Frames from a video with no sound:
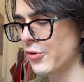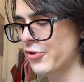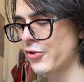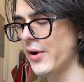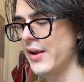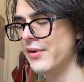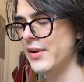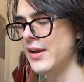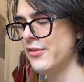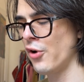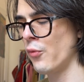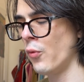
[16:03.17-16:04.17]
trend
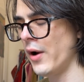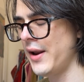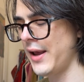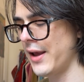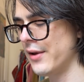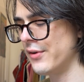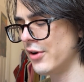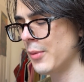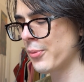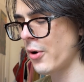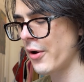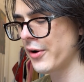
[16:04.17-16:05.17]
is, on one hand, a
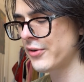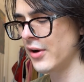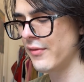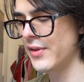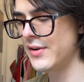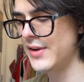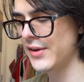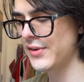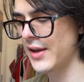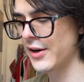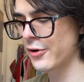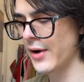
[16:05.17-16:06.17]
product of the
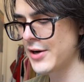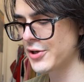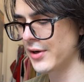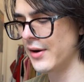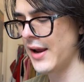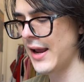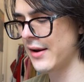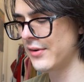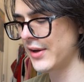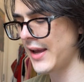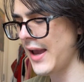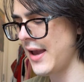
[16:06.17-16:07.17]
disintegration and
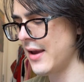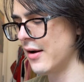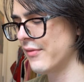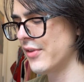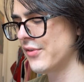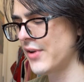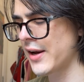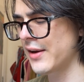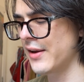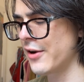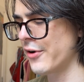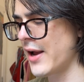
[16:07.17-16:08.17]
decay of the Second
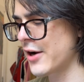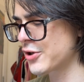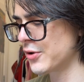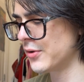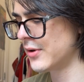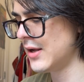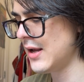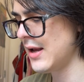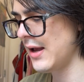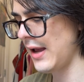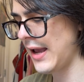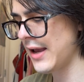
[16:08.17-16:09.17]
International,
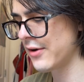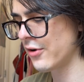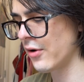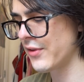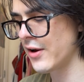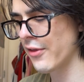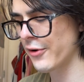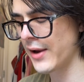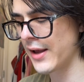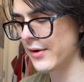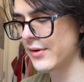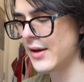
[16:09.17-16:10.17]
and, on the other
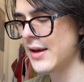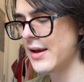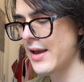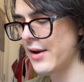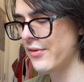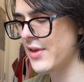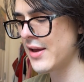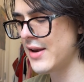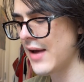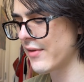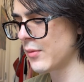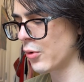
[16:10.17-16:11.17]
hand, it is the
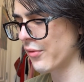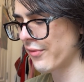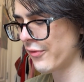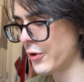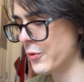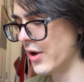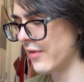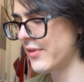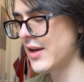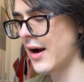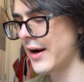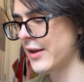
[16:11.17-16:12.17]
inevitable fruit of
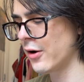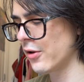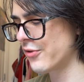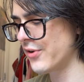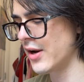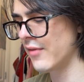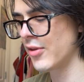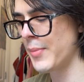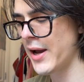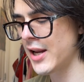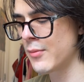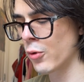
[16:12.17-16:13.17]
the ideology of the
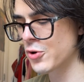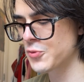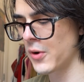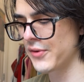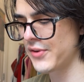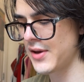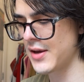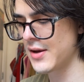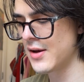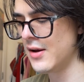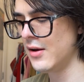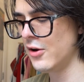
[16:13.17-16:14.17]
petty bourgeoisie,
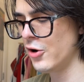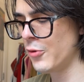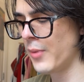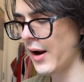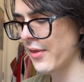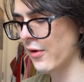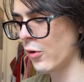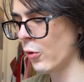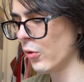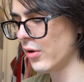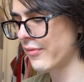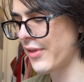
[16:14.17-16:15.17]
who by the
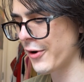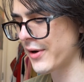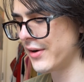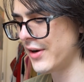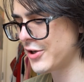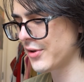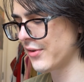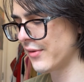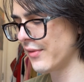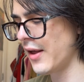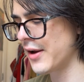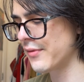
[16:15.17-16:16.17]
whole of their conditions of
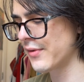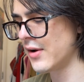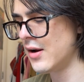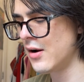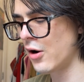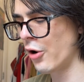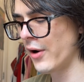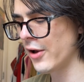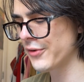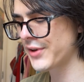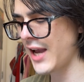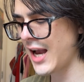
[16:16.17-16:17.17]
life are
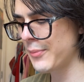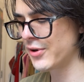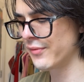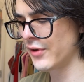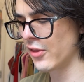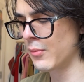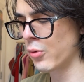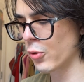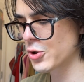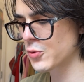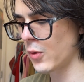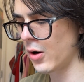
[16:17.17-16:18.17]
held captive to the
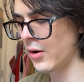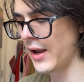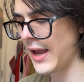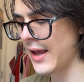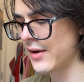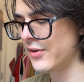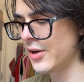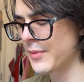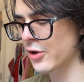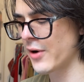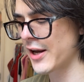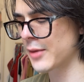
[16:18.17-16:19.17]
bourgeois and
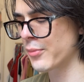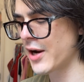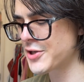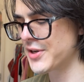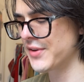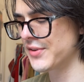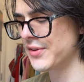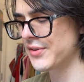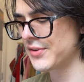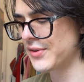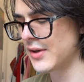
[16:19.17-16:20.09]
democratic prejudices.